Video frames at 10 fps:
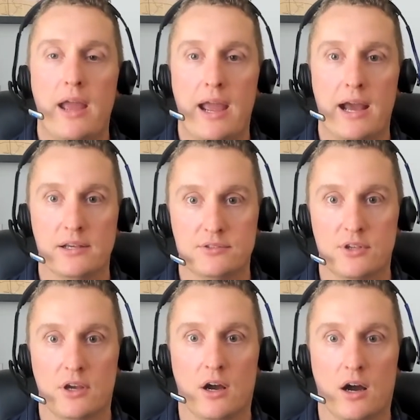
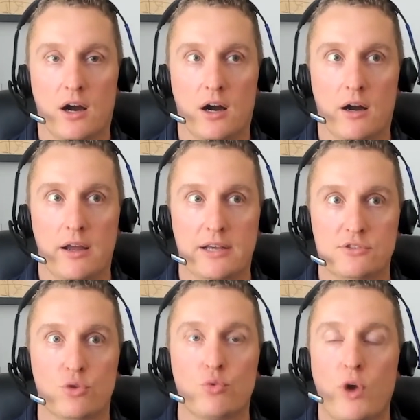as
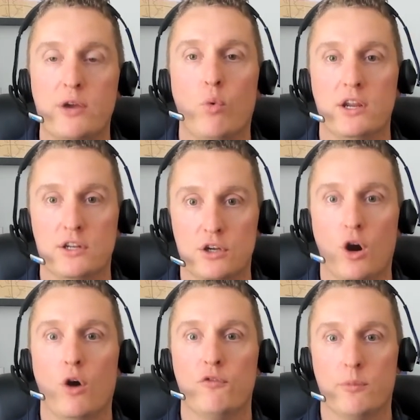the right way to
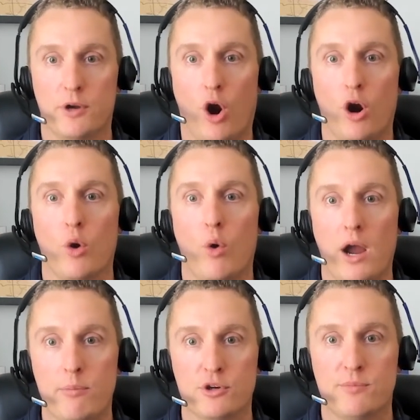go from an
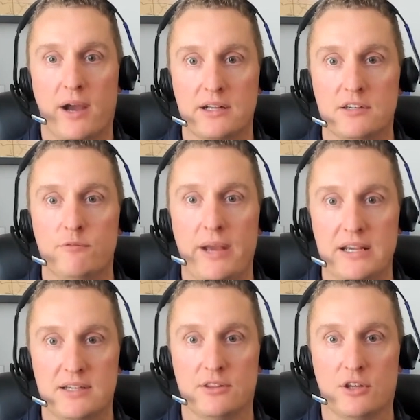ROI perspective
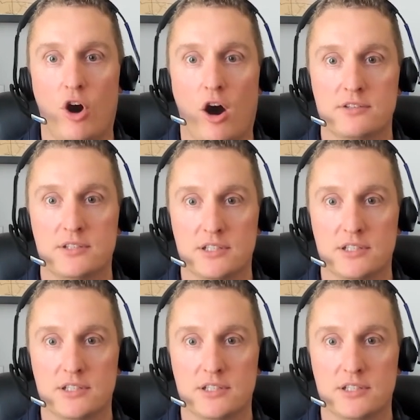based on the cost.